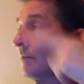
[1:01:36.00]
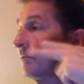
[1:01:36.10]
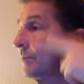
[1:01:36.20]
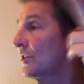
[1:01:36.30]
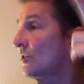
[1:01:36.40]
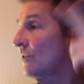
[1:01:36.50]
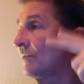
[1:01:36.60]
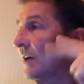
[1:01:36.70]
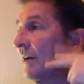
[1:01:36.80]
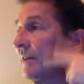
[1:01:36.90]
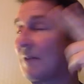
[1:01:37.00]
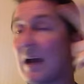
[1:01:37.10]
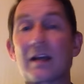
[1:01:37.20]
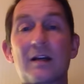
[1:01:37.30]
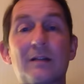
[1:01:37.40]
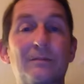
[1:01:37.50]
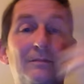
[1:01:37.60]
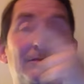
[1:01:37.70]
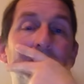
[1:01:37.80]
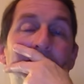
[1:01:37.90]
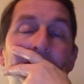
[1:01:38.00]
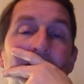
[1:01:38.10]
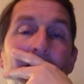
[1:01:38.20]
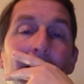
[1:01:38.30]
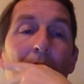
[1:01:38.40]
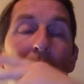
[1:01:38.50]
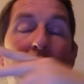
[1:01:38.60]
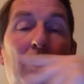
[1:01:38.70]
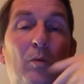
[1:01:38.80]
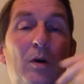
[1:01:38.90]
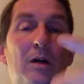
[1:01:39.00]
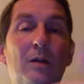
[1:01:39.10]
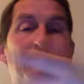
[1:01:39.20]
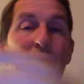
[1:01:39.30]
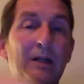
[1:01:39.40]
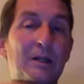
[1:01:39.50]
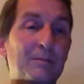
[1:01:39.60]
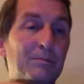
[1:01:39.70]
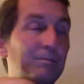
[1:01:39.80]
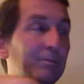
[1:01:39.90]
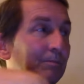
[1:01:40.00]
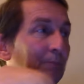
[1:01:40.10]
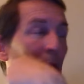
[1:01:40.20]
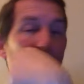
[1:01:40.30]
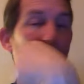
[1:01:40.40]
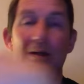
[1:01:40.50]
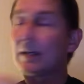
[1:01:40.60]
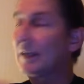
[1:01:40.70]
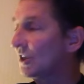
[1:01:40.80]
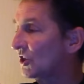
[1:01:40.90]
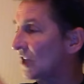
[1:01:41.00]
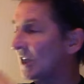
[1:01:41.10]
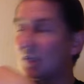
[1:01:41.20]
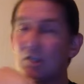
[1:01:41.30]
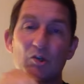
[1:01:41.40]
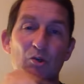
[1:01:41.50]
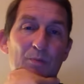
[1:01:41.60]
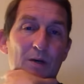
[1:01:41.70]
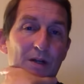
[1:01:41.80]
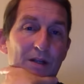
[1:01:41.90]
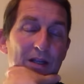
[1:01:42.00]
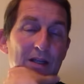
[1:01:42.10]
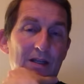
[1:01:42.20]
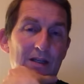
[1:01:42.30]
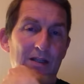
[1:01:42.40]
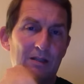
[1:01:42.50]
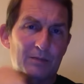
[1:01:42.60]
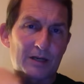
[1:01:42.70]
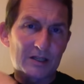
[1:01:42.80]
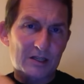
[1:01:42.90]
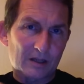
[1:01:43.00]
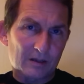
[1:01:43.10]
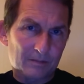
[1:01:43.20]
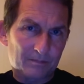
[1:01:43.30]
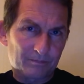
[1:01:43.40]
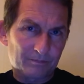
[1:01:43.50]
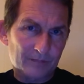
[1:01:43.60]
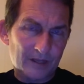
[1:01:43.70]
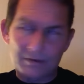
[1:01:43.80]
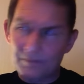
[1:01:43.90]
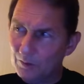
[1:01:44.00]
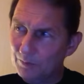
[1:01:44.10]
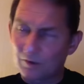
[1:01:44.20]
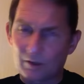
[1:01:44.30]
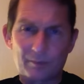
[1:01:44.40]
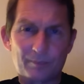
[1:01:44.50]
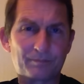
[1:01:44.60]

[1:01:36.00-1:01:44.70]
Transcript: Pissed off, having a fag. And while Billy and Bobby are getting chatted to by the brain cell and the film crew,